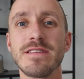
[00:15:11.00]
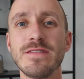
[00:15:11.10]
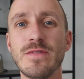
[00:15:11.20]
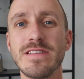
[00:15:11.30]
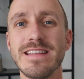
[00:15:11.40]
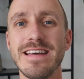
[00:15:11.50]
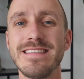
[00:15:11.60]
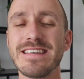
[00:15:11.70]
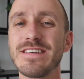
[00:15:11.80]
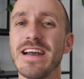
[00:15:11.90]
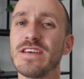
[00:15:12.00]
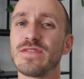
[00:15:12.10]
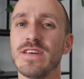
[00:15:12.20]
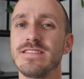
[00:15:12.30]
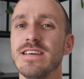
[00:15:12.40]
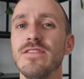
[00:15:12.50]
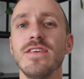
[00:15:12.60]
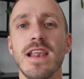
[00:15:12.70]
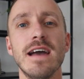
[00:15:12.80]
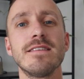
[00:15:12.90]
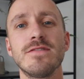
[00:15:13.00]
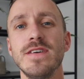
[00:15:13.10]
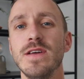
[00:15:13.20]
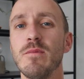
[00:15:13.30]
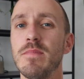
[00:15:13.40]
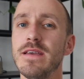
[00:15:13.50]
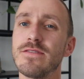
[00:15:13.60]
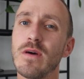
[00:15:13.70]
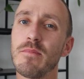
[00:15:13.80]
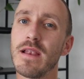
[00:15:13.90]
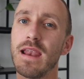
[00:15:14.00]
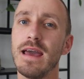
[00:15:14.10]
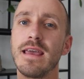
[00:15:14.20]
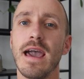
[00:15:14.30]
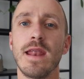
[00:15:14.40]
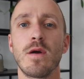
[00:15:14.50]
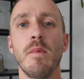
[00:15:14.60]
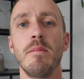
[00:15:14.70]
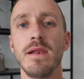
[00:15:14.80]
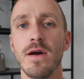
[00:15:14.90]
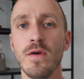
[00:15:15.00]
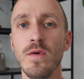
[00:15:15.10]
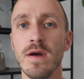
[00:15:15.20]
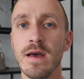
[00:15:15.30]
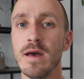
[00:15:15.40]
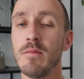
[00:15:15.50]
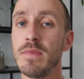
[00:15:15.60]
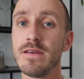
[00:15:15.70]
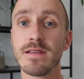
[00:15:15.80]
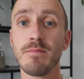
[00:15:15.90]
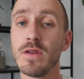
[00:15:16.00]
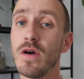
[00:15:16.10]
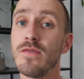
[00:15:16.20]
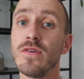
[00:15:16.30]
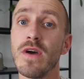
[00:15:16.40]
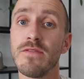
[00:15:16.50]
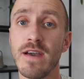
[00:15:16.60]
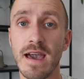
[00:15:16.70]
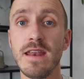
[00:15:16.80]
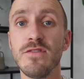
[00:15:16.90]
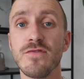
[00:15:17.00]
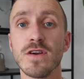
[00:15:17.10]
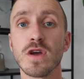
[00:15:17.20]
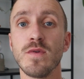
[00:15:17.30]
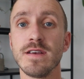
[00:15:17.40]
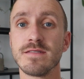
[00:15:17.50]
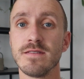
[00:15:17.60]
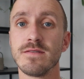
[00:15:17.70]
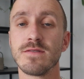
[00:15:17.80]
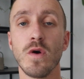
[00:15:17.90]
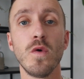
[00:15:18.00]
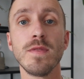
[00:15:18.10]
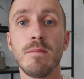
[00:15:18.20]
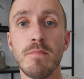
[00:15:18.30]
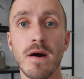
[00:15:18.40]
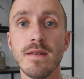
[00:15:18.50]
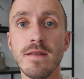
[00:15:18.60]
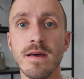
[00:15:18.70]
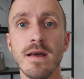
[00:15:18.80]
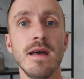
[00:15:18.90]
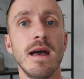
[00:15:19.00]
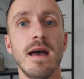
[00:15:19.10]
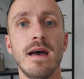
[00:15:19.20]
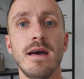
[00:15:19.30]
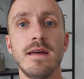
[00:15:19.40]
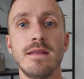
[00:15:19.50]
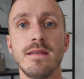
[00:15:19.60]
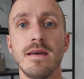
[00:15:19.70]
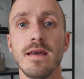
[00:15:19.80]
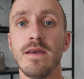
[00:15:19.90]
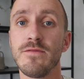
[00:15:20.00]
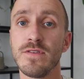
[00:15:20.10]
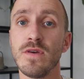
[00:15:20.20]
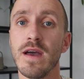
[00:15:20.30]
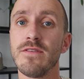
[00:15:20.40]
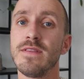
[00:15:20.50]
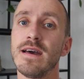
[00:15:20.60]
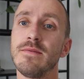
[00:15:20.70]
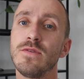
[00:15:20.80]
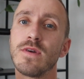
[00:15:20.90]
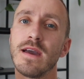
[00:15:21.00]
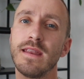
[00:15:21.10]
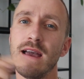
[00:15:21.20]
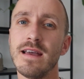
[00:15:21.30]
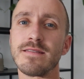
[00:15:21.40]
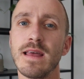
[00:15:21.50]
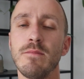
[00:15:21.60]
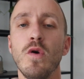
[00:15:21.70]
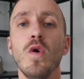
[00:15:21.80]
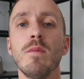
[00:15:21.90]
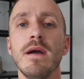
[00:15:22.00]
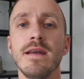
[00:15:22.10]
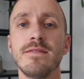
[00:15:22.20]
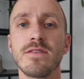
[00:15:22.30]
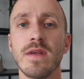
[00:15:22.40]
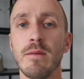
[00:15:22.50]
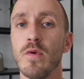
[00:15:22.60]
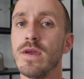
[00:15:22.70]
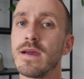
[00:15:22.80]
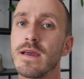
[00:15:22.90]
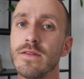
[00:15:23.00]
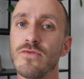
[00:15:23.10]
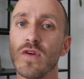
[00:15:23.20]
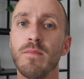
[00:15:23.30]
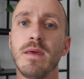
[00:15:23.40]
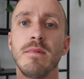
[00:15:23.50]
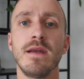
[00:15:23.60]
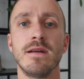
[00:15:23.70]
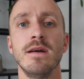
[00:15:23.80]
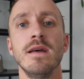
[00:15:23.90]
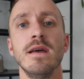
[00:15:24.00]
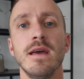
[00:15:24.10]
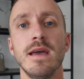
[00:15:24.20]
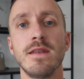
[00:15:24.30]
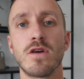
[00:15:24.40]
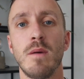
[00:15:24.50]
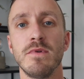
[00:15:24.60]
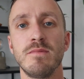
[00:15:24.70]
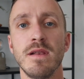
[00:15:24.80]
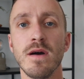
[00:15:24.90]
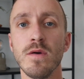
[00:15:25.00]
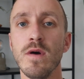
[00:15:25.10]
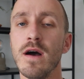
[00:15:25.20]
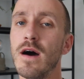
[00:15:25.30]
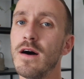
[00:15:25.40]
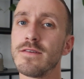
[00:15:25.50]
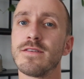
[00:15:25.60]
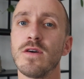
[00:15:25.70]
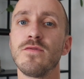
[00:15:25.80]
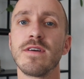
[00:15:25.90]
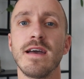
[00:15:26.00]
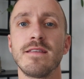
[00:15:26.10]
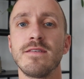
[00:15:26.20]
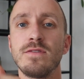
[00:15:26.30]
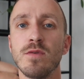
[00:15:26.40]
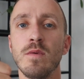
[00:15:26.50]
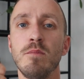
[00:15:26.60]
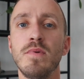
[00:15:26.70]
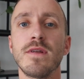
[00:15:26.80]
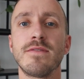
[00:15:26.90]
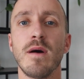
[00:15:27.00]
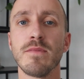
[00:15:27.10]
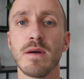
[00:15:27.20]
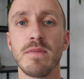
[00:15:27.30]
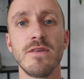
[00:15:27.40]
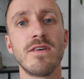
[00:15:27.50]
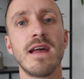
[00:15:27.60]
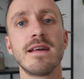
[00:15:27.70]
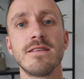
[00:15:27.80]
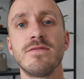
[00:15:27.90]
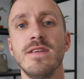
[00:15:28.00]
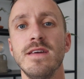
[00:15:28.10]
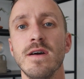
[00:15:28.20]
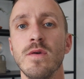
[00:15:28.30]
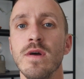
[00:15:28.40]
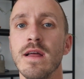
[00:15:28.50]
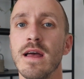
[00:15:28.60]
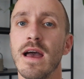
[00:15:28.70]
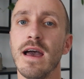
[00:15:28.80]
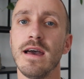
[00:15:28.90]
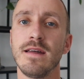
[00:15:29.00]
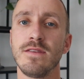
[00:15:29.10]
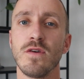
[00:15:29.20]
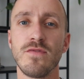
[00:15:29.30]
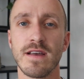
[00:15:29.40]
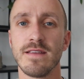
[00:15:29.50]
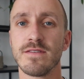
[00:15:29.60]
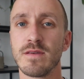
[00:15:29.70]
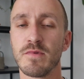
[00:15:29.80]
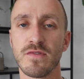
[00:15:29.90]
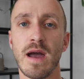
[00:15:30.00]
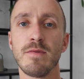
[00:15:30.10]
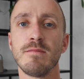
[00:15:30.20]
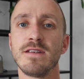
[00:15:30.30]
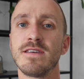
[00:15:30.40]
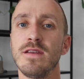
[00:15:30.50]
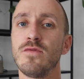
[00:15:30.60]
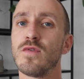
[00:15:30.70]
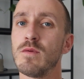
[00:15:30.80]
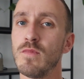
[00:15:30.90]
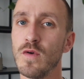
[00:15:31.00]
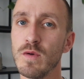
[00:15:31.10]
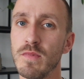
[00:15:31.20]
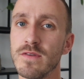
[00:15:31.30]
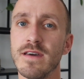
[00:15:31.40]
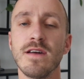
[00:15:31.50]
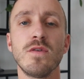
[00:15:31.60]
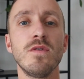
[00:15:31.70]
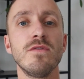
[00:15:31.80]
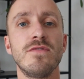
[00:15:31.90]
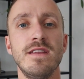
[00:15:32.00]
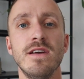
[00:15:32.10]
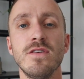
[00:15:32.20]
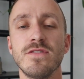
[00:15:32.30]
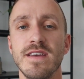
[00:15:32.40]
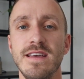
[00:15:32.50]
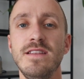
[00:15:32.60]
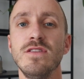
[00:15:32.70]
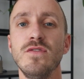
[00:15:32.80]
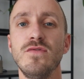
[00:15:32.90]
was it for today. Thank you guys for watching. If you like this video, please drop a like and a comment below. Please let me know if you have any further questions on the pun. And if you have that, you can ask them on my Instagram, or you can drop them here in the comments below. Also, don't forget to put a thumbs up if you like this video. And don't forget to subscribe to my channel for more botanical videos in the